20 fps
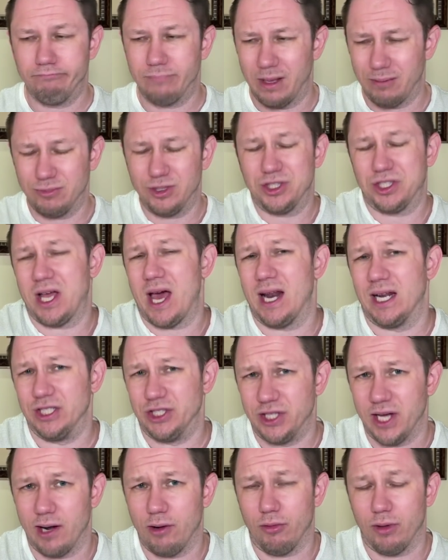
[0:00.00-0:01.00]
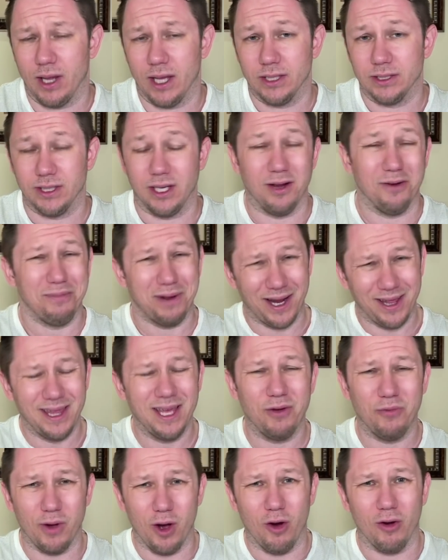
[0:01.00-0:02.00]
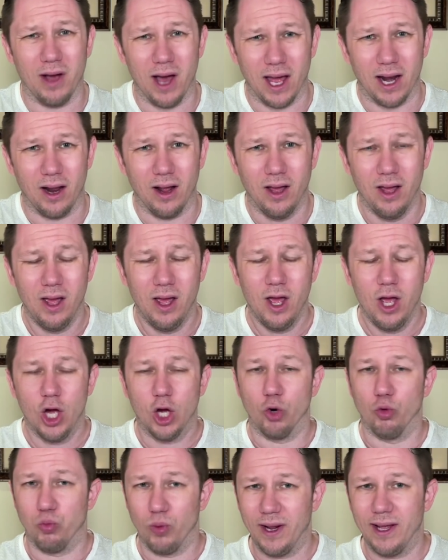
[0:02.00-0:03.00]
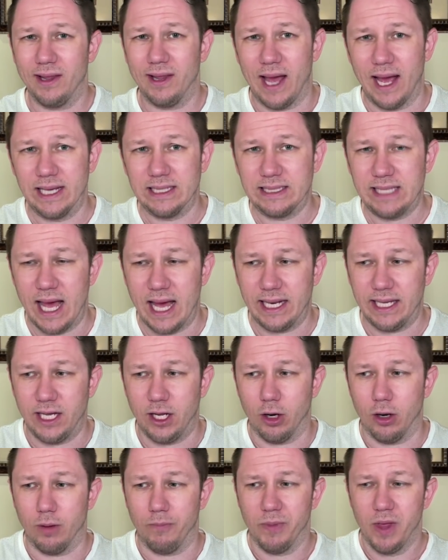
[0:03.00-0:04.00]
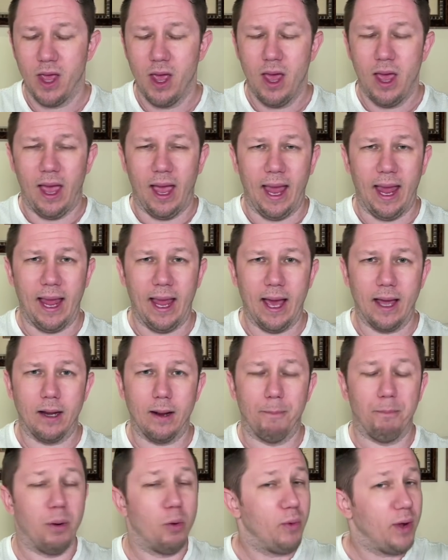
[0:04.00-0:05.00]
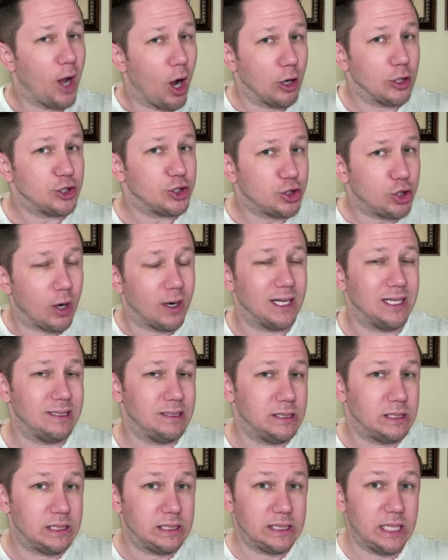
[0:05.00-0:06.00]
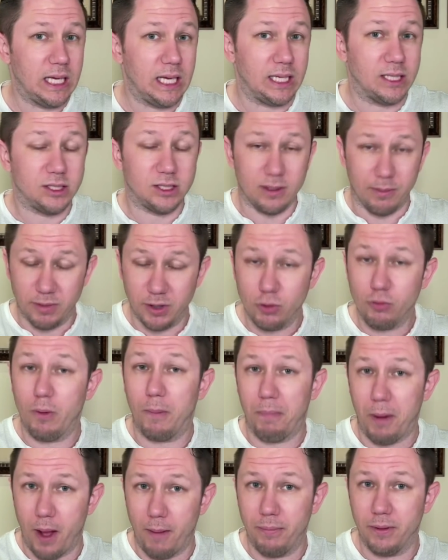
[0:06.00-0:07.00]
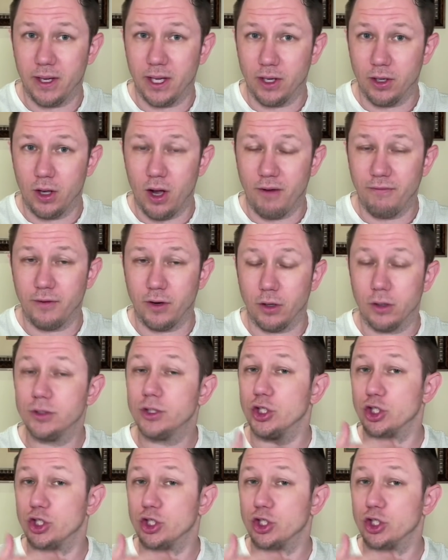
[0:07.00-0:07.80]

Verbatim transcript: I'm just kind of generalizing here, but I think we all kind of realize that here. And but we are starting to see some of the Republican governors